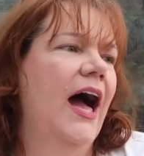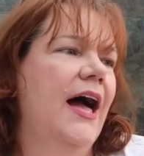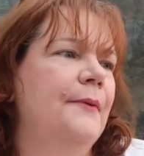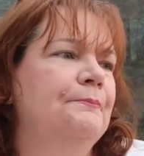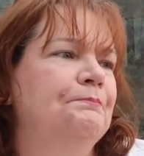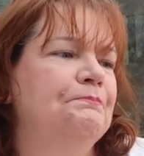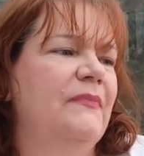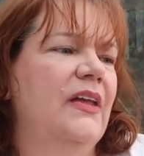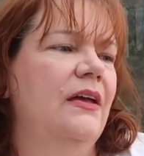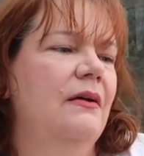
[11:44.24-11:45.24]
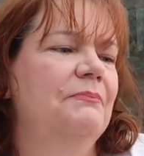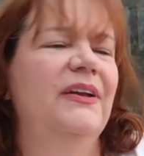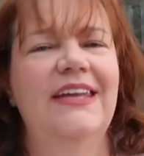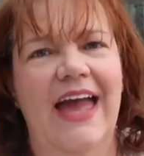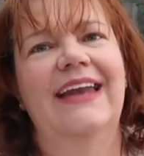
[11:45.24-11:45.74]

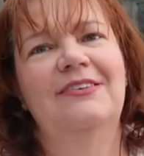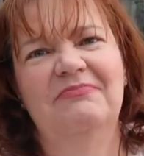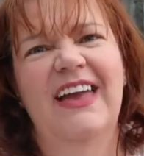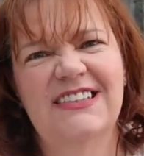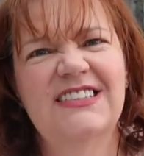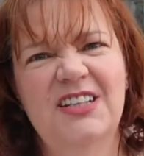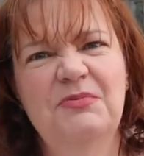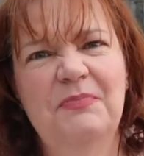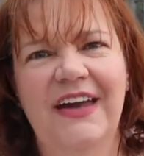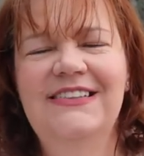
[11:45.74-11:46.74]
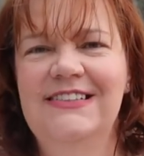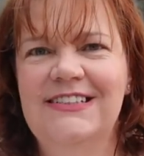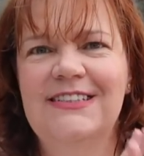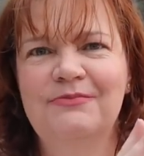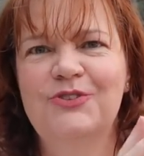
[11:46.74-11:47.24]
But again, it's going to be
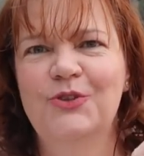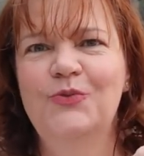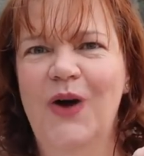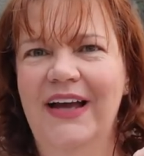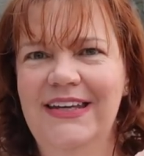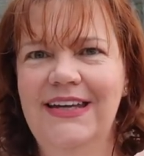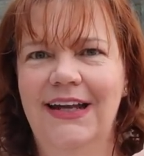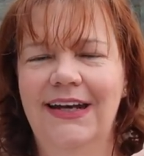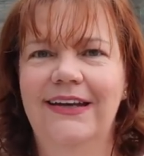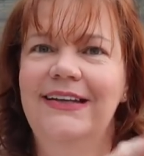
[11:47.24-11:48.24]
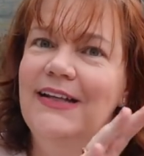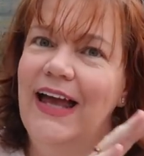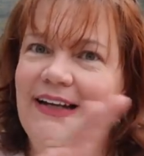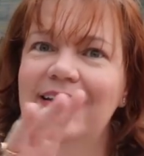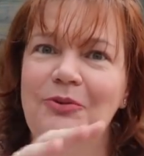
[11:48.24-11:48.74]
painted some sort of wacky colour,
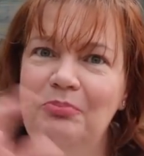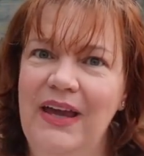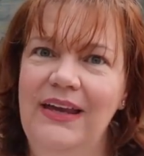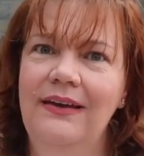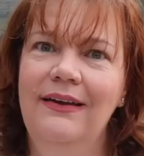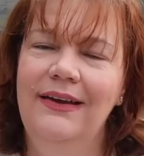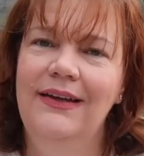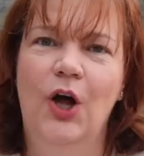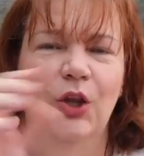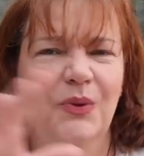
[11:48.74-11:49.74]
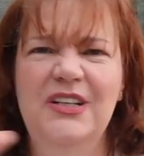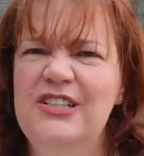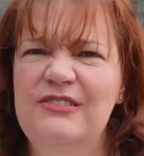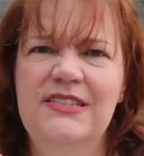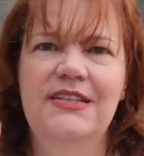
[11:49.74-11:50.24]
and it'll be on the
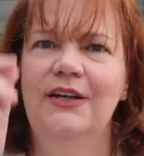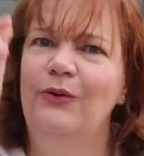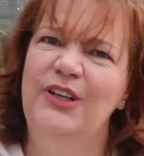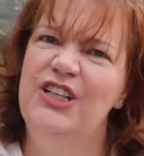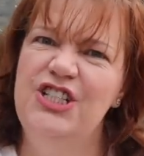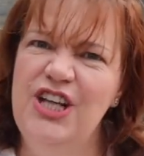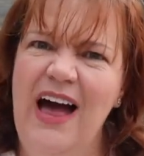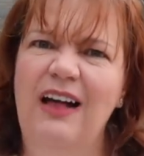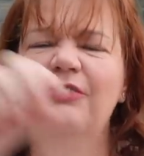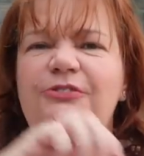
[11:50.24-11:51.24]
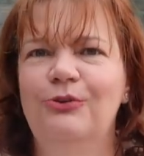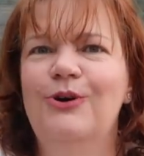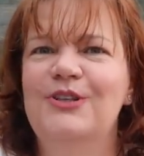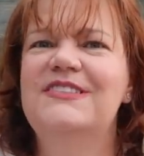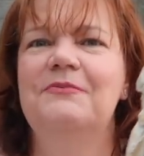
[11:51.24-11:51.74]
windowsill or on a shelf
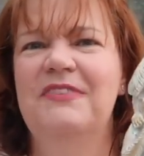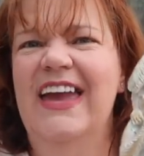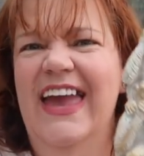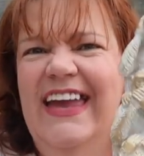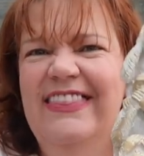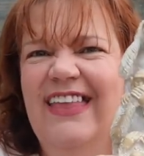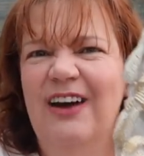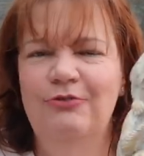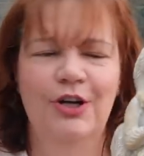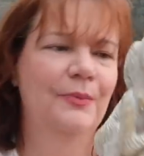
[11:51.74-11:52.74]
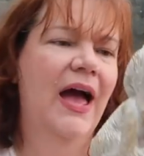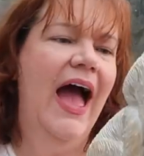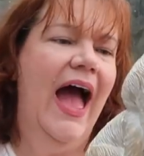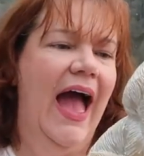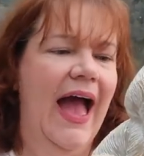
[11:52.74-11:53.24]
or something in that room.
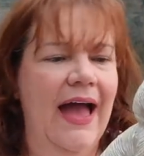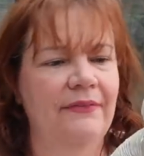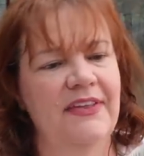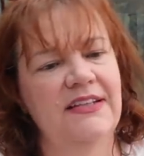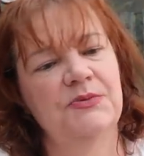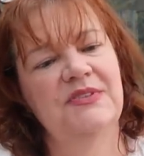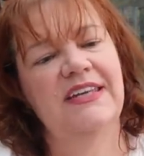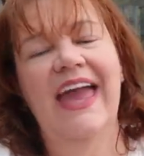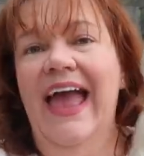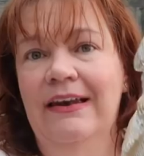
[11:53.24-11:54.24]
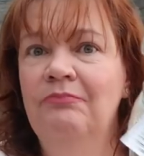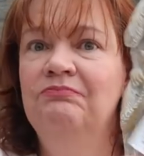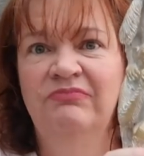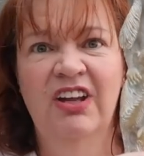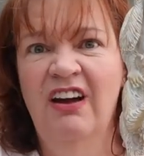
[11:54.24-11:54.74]
And this was, again,
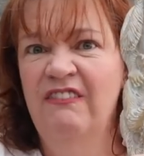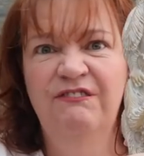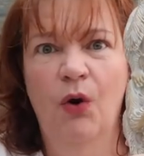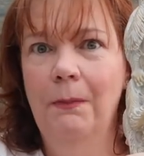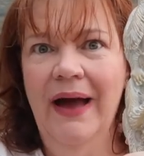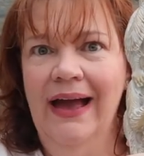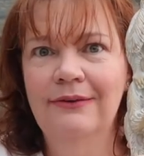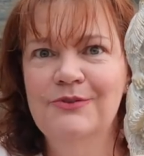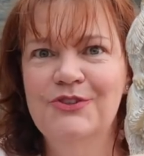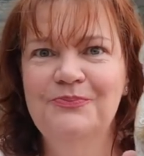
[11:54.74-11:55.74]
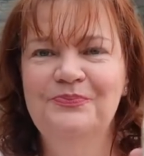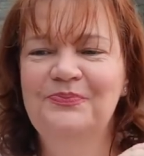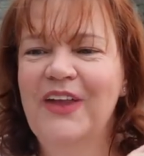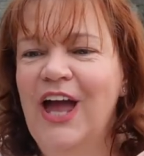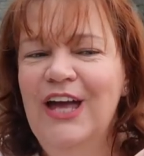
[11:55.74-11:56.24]
£4.
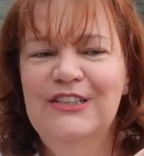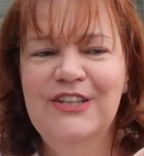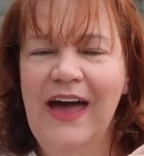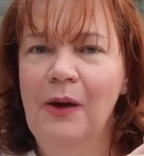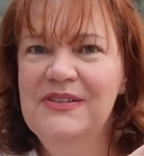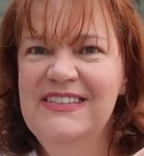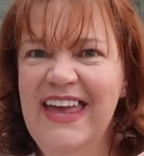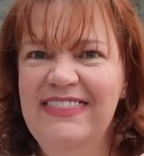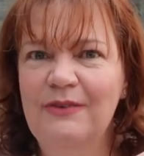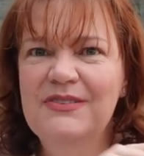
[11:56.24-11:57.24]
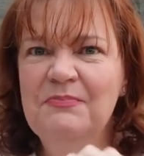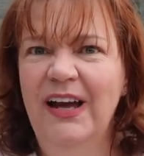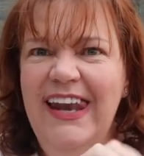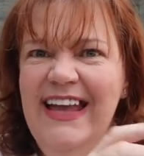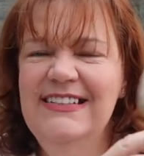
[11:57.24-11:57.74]
So that was it. That was
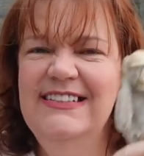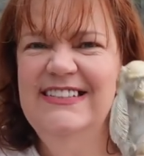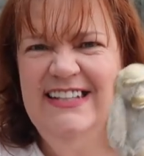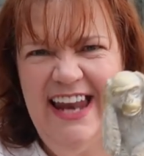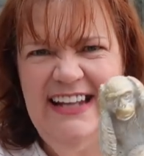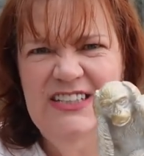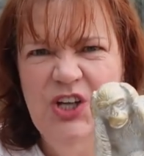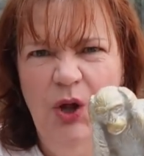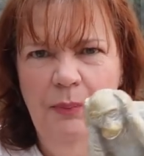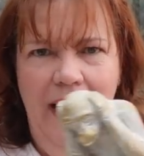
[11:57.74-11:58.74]
my latest little